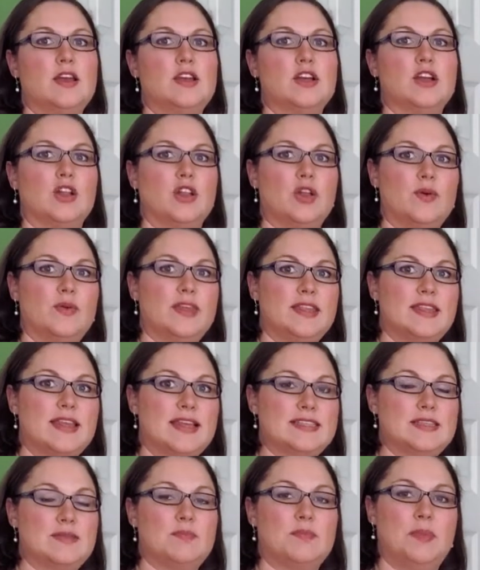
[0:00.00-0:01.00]
clothing that's
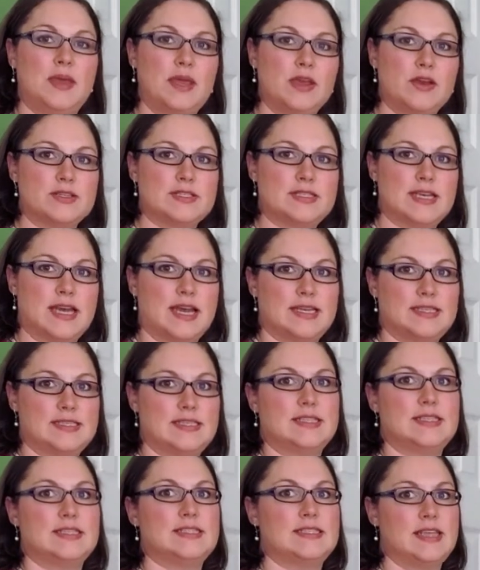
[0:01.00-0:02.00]
in bigger
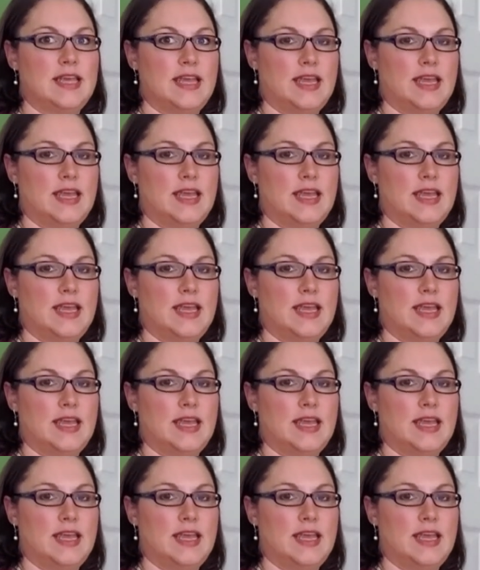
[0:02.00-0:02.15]
sizes,